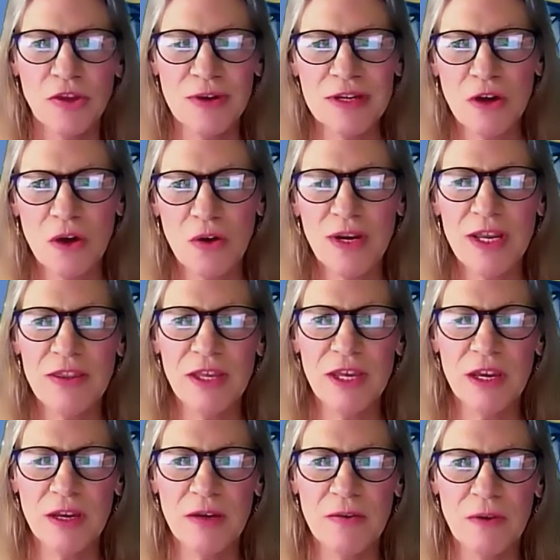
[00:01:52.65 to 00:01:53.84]
There is only
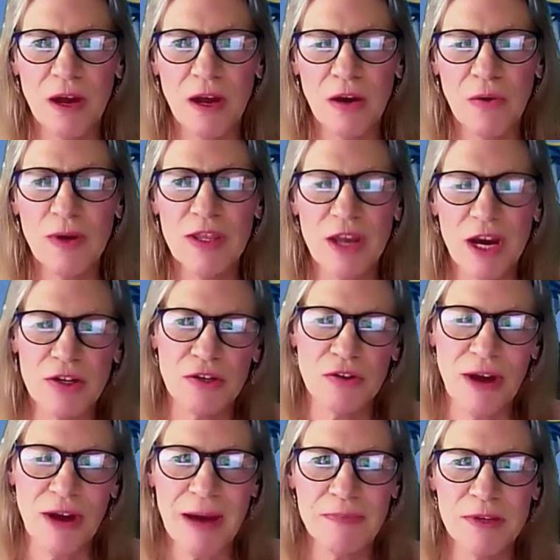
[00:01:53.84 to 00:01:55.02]
the
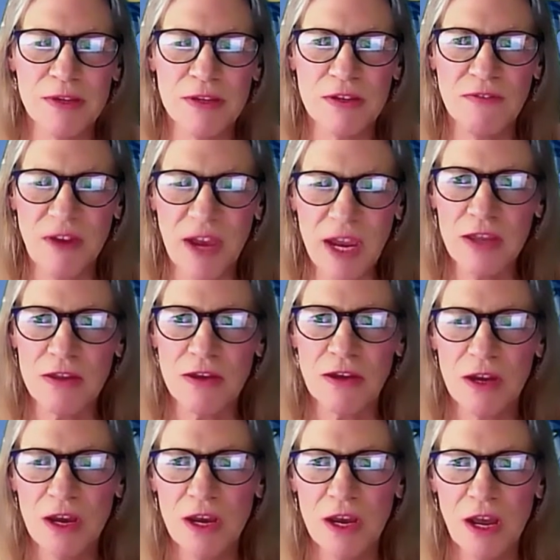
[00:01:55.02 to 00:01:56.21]
reduction or absence of heat.
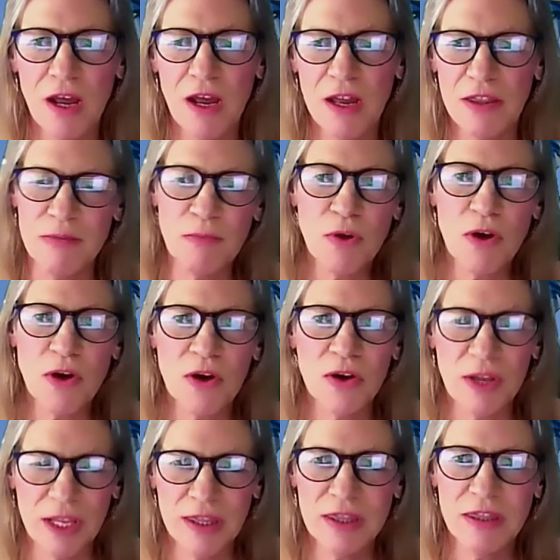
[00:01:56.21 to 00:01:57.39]
The
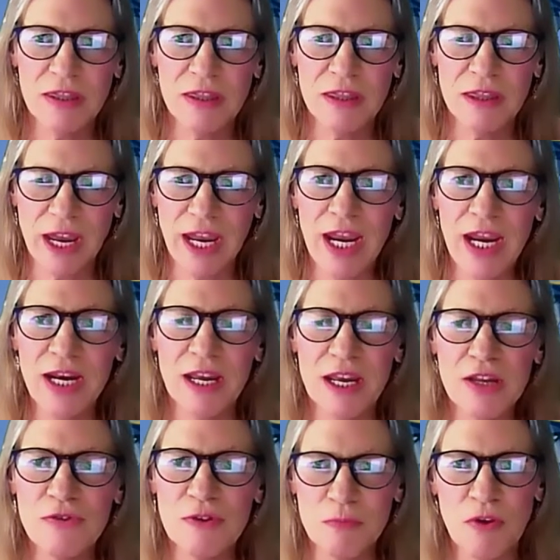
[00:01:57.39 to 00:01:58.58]
more the heat
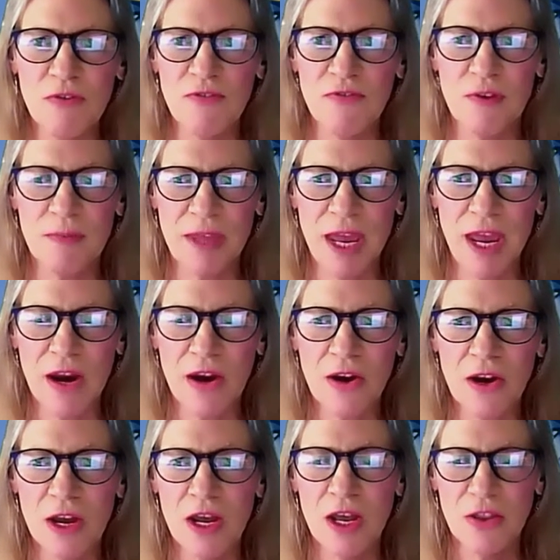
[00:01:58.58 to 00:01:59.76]
is removed from the
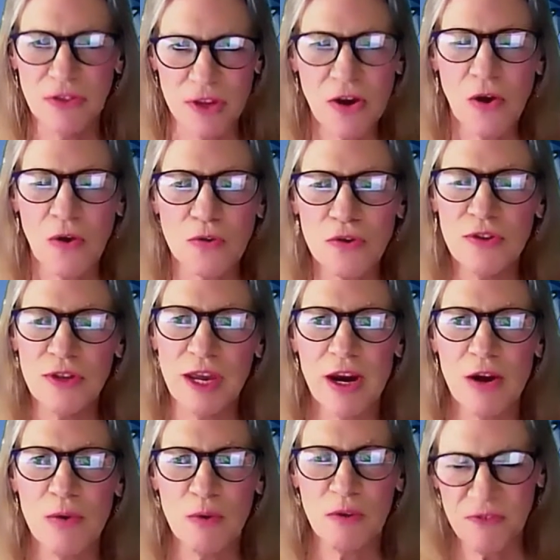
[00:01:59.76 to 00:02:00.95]
air, the colder
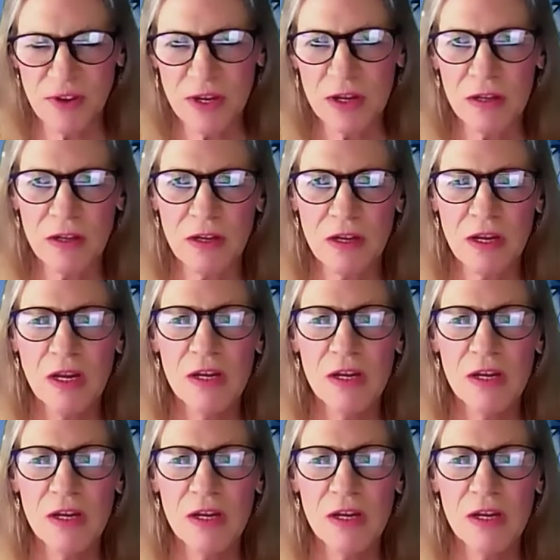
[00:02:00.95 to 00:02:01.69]
the air will feel.